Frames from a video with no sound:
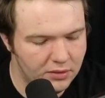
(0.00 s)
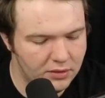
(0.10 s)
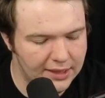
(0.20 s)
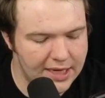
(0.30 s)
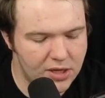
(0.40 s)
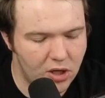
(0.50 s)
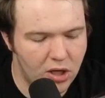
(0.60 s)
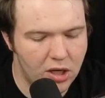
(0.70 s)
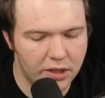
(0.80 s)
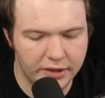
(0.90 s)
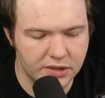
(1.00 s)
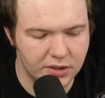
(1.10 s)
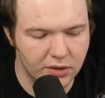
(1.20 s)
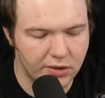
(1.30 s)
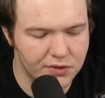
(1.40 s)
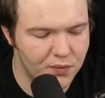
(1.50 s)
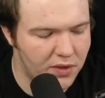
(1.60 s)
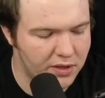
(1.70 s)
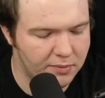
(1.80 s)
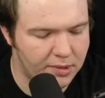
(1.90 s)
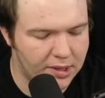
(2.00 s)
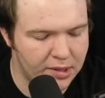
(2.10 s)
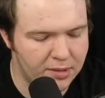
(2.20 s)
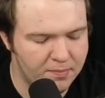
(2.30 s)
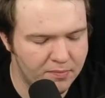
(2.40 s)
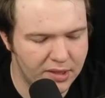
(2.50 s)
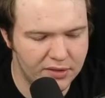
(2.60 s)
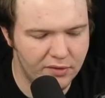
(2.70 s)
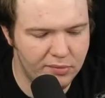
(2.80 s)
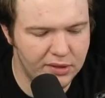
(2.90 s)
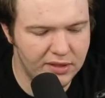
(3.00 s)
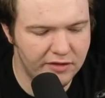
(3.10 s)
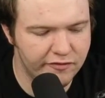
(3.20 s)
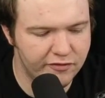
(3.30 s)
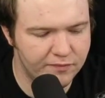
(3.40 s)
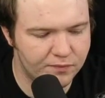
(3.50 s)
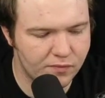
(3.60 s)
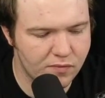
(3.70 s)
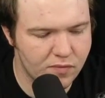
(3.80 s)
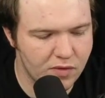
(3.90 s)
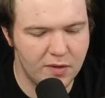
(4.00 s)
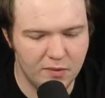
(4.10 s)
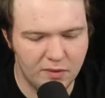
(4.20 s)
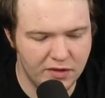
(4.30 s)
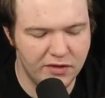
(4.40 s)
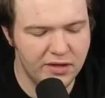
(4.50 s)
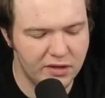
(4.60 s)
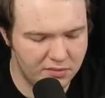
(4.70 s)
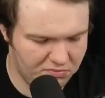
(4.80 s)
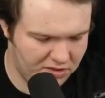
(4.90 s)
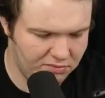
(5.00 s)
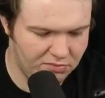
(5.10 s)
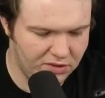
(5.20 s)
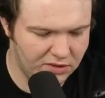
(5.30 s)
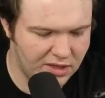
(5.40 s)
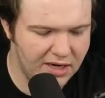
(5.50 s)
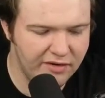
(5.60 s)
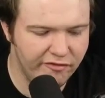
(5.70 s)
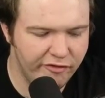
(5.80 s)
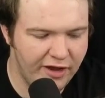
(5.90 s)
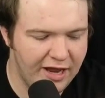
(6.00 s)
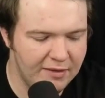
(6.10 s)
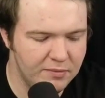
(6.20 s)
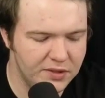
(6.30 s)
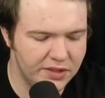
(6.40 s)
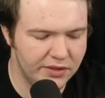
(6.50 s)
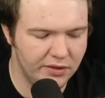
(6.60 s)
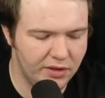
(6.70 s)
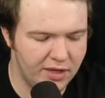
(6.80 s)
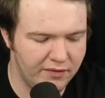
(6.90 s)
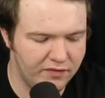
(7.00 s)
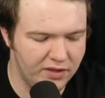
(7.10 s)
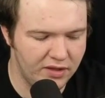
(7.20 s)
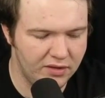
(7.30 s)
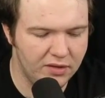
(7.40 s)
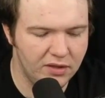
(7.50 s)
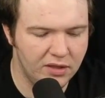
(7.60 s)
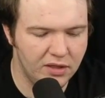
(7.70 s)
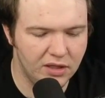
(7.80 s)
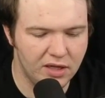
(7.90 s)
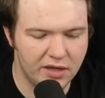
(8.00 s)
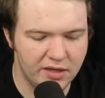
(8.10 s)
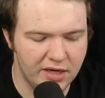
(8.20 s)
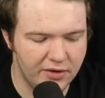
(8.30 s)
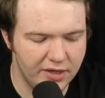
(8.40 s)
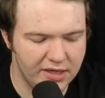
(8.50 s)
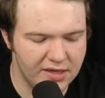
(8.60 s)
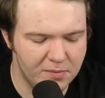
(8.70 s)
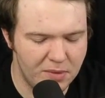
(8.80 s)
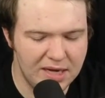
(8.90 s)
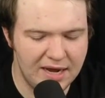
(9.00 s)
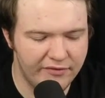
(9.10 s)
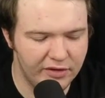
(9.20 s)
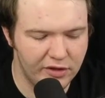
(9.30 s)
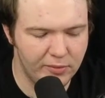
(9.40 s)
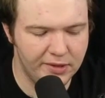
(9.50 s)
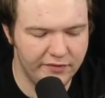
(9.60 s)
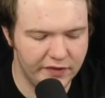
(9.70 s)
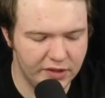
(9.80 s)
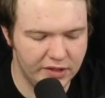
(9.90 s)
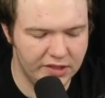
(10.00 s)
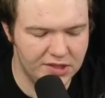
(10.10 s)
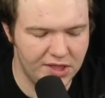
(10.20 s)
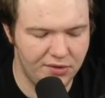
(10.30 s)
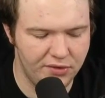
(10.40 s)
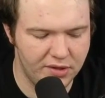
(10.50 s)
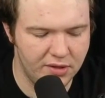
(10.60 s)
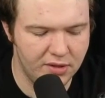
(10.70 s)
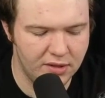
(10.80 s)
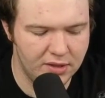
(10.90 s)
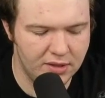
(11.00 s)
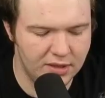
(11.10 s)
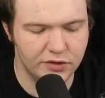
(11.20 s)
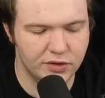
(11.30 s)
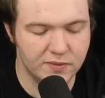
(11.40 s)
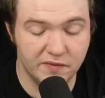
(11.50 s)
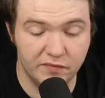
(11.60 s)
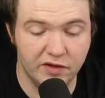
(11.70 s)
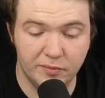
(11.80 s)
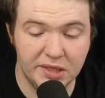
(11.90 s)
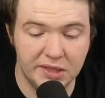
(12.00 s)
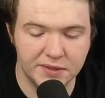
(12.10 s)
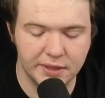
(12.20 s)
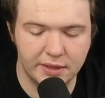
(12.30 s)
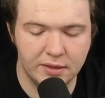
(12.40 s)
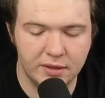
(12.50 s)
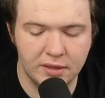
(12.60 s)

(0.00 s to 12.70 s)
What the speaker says: Lake Og is a large water body, but I don't believe, I think it kind of hems in a lot of the area. It might have a little bit of a tail there in terms of a peninsula.